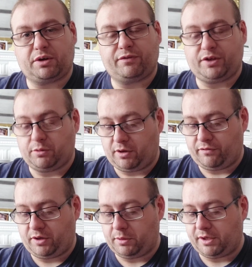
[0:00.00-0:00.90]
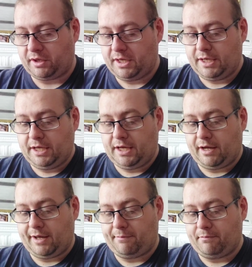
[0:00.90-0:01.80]
you will,
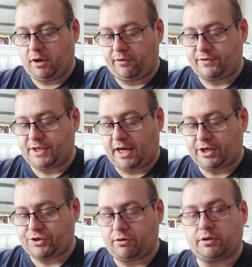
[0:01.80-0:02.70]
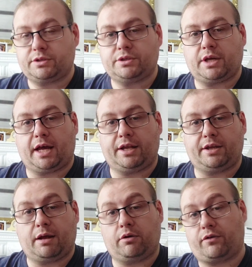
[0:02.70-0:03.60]
of Targatron,
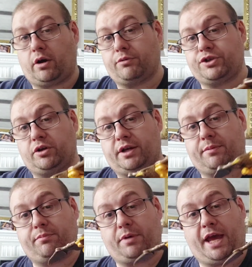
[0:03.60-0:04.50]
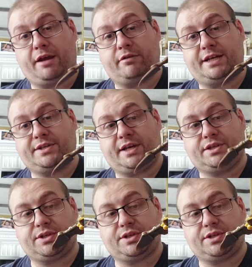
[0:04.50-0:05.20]
and now I've got original Airazor.